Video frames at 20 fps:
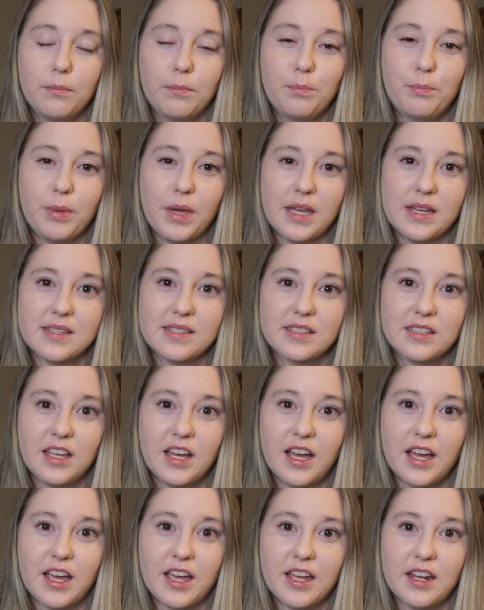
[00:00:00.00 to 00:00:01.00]

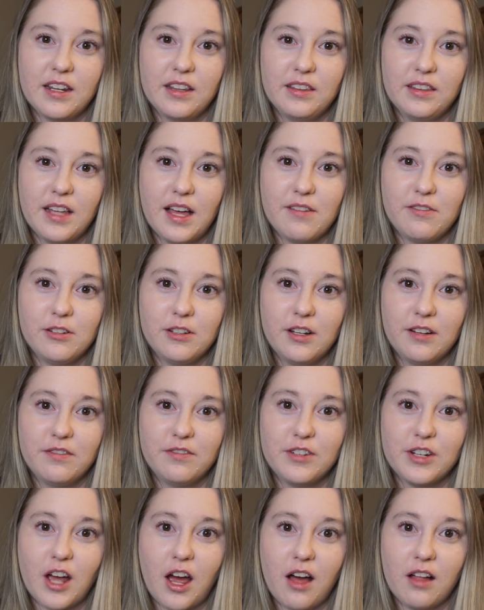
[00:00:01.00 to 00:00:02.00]
baseline level of
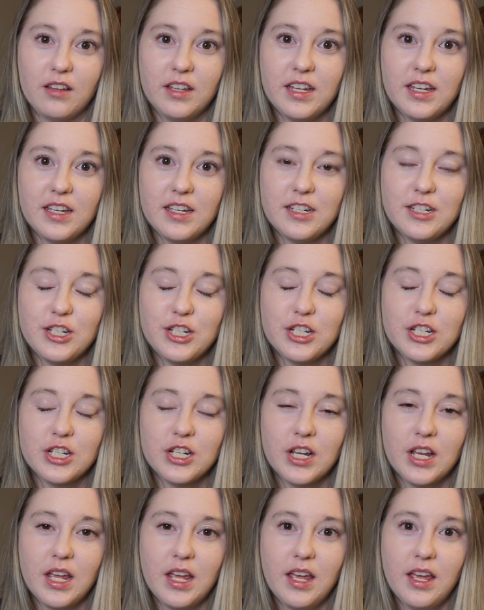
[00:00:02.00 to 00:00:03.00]
knowledge
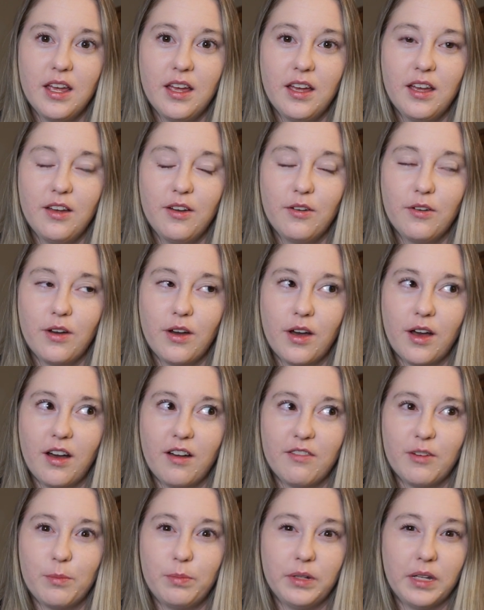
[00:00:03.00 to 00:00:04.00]

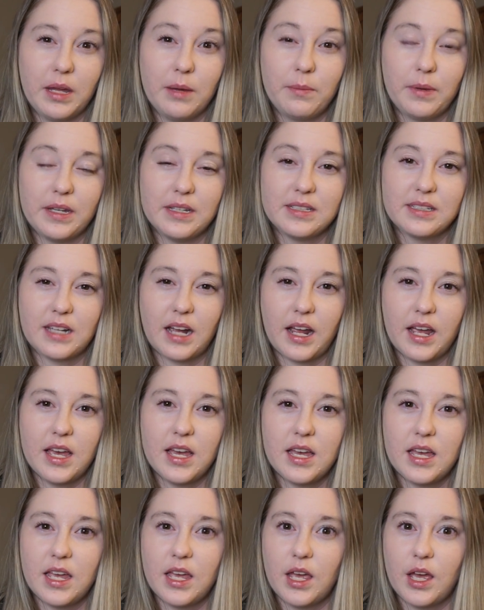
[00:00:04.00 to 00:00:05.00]
of a plant-based
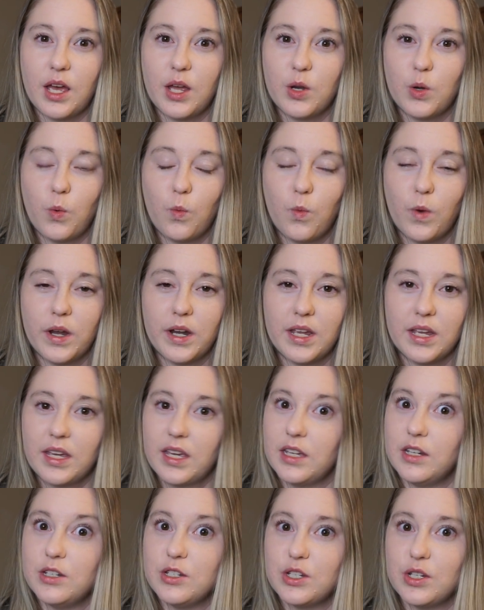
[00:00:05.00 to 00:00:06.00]
diet and what it
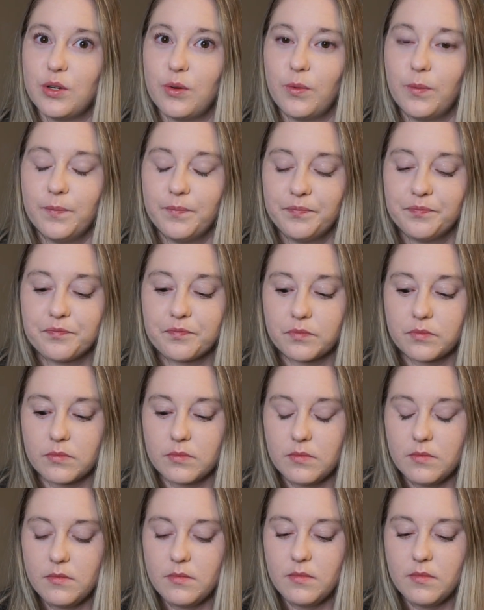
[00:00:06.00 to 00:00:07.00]
can do.
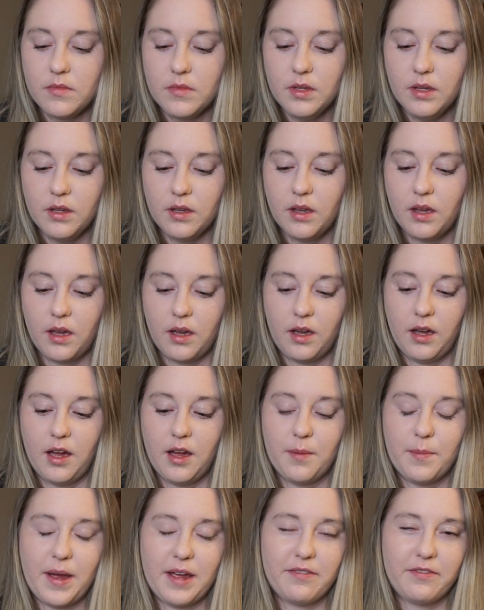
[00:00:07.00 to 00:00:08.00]

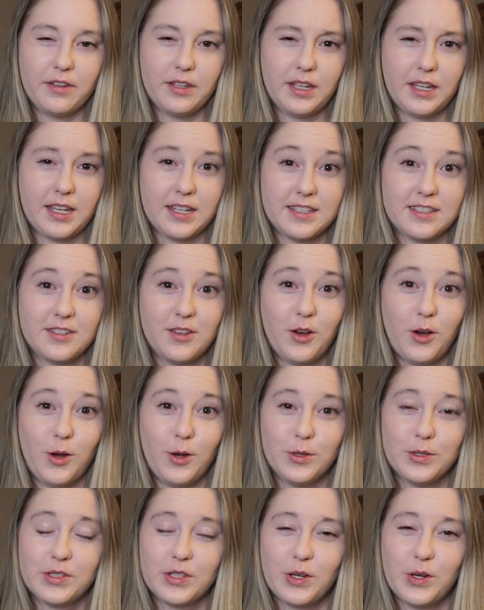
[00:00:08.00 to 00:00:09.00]
I feel like it's
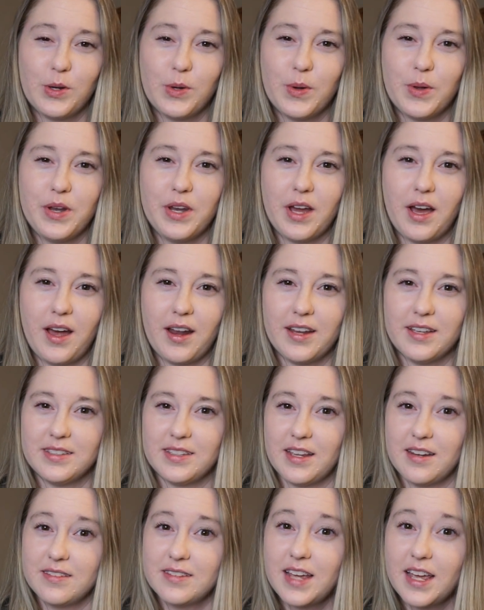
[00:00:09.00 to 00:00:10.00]
also not as
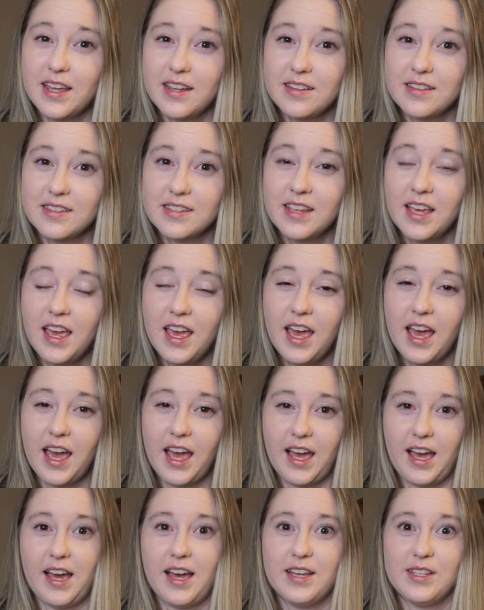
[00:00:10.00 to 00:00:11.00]
intense
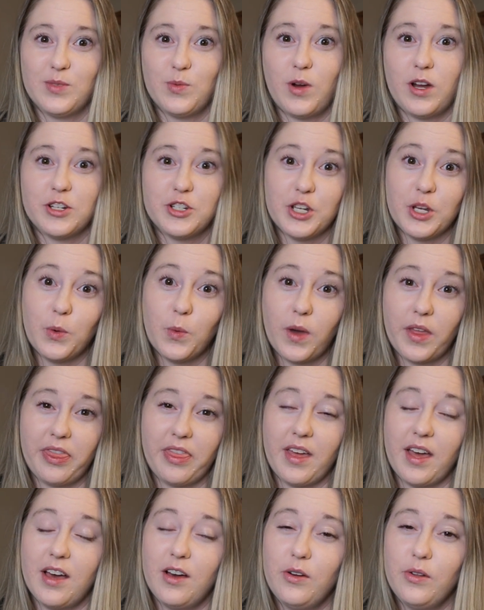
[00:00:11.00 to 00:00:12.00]
as watching What
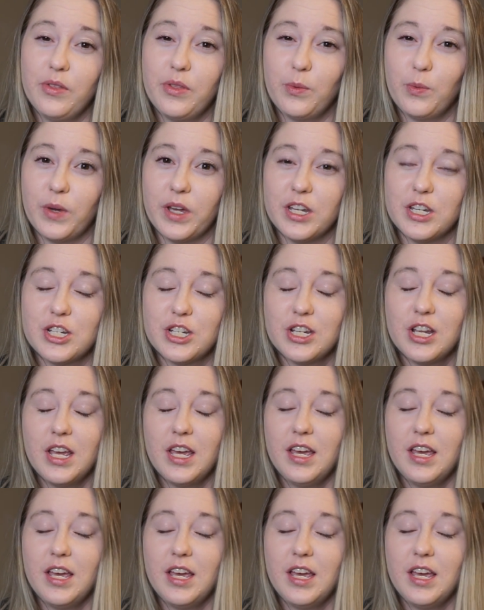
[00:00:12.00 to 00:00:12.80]
the Health, which